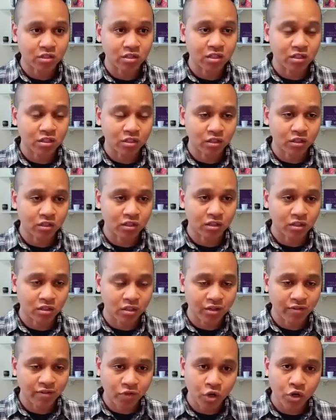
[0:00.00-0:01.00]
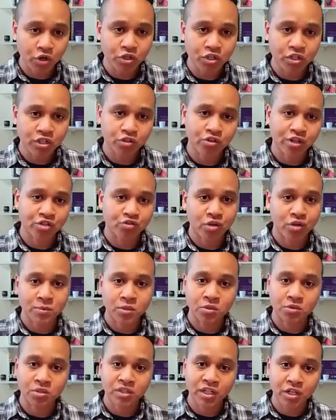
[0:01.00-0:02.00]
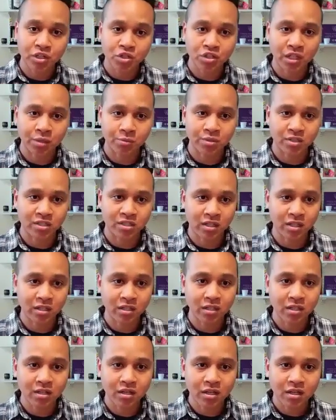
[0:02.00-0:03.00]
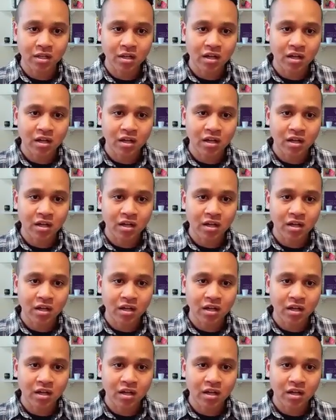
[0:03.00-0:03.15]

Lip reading: the converged transcriptional signature that we're seeing.